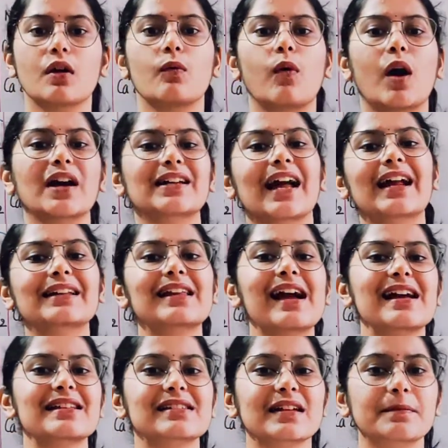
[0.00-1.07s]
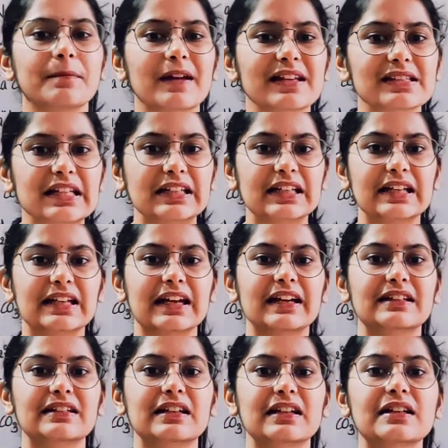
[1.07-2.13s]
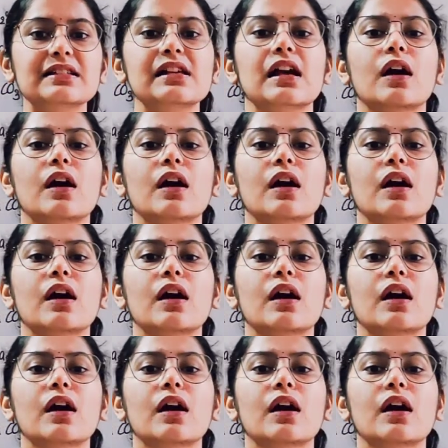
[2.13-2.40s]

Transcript: What are the acid base indicators?